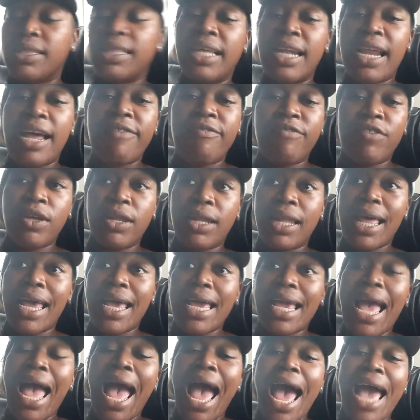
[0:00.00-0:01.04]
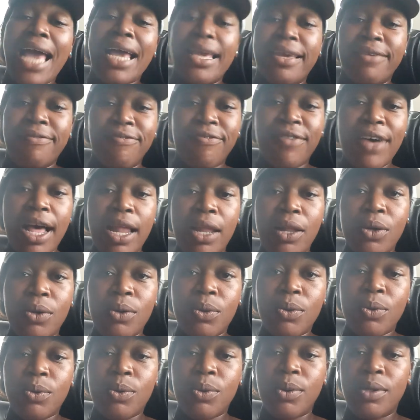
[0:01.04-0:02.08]
that I felt like I could
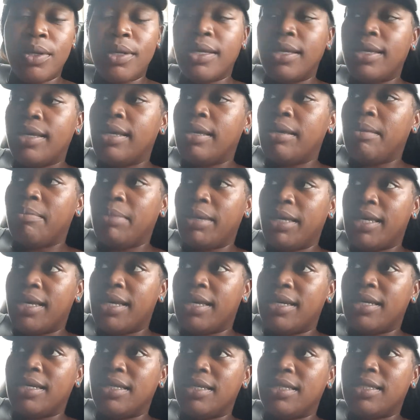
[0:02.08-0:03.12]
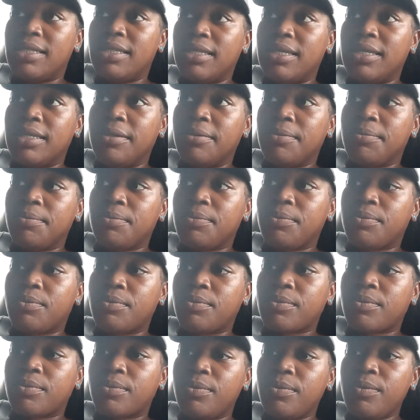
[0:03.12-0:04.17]
follow, because
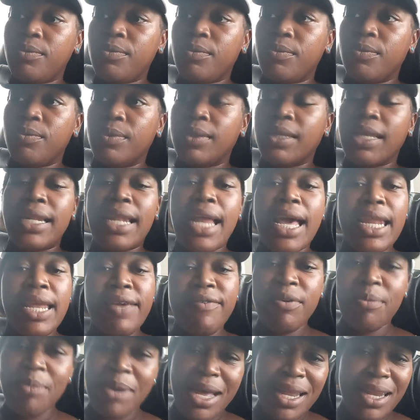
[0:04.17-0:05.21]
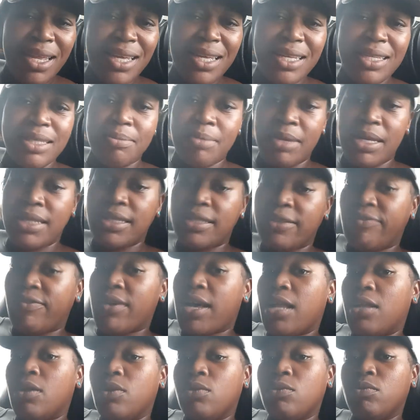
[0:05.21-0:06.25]
not everybody is meant to
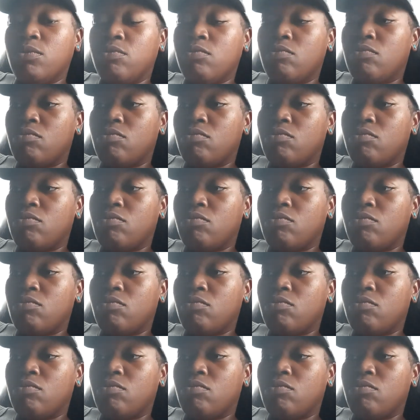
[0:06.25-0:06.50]
follow,